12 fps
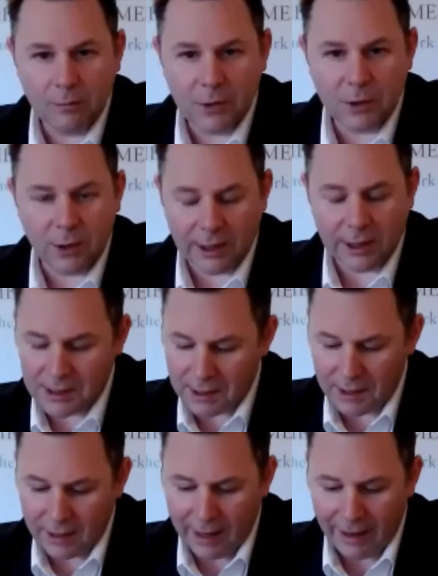so that's
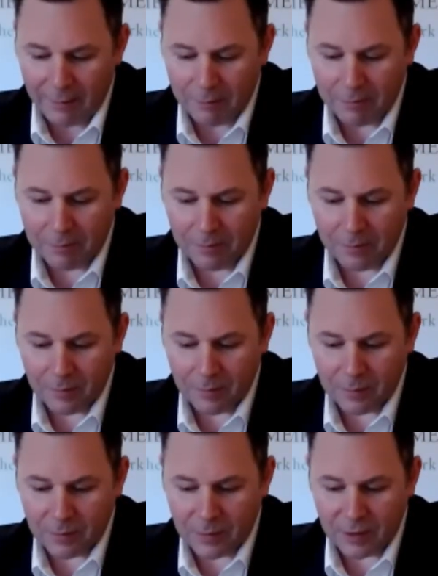the
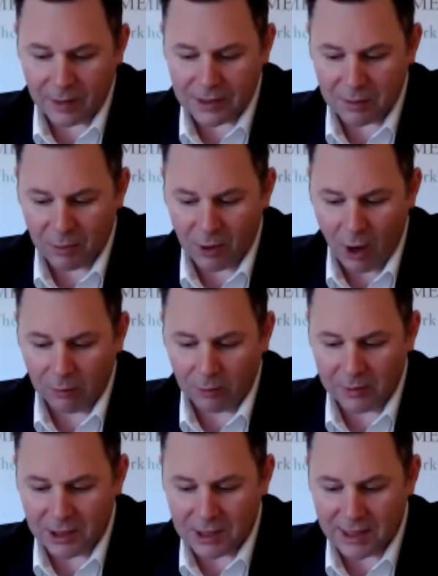problem
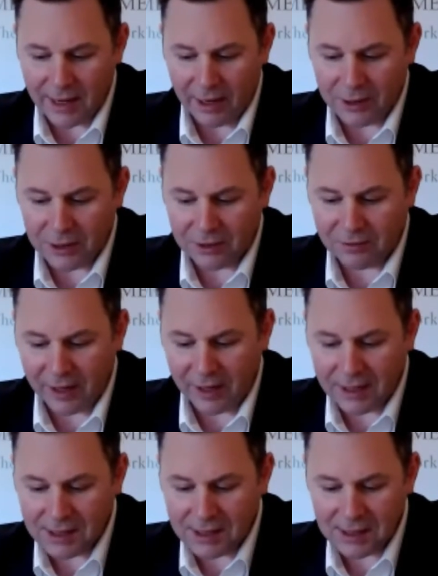that you set out to
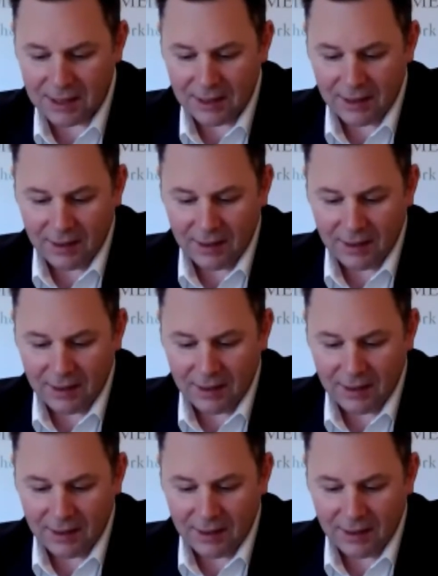fix.